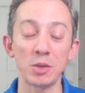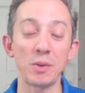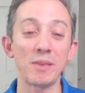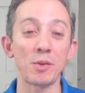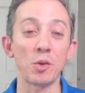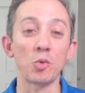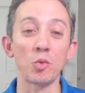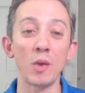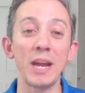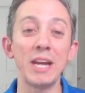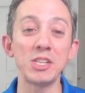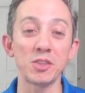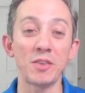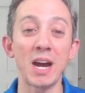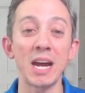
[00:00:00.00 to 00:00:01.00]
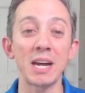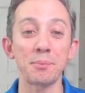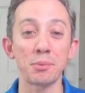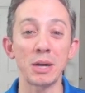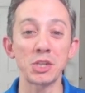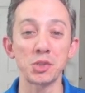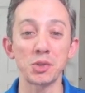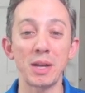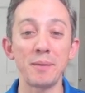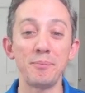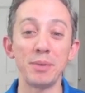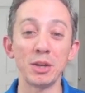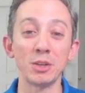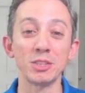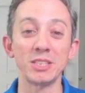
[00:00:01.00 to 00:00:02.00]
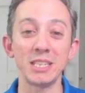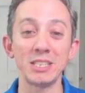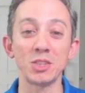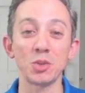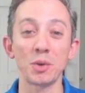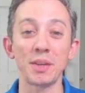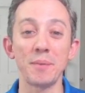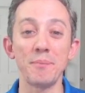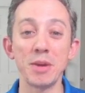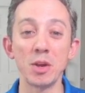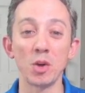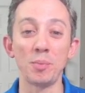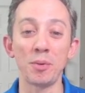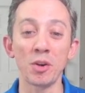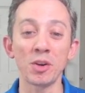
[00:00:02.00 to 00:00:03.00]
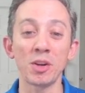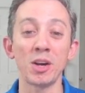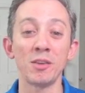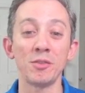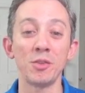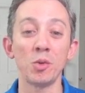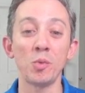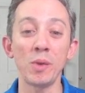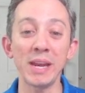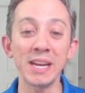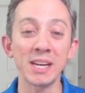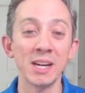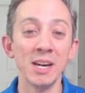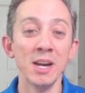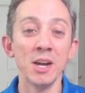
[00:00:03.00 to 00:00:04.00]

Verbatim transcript: We have a ridge of high pressure that builds in during the middle part of the week.